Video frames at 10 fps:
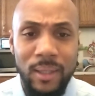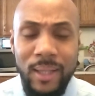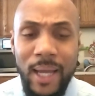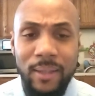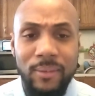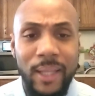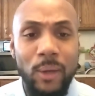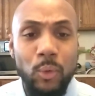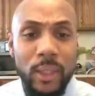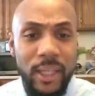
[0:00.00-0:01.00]
Like they
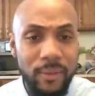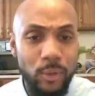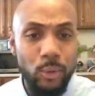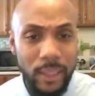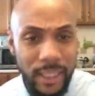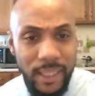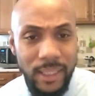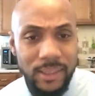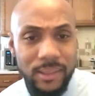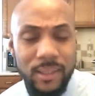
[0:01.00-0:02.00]
would give you
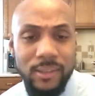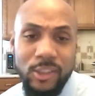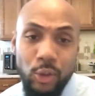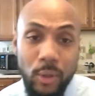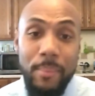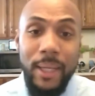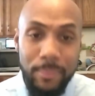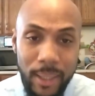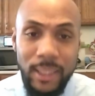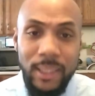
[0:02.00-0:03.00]
leads so you can make
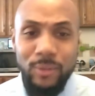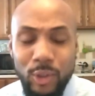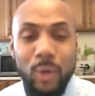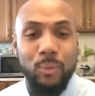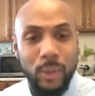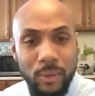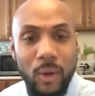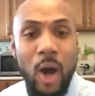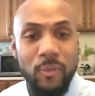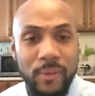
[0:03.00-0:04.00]
money, with
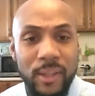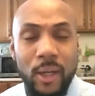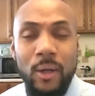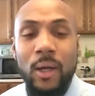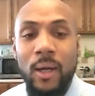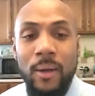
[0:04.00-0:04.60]
off of their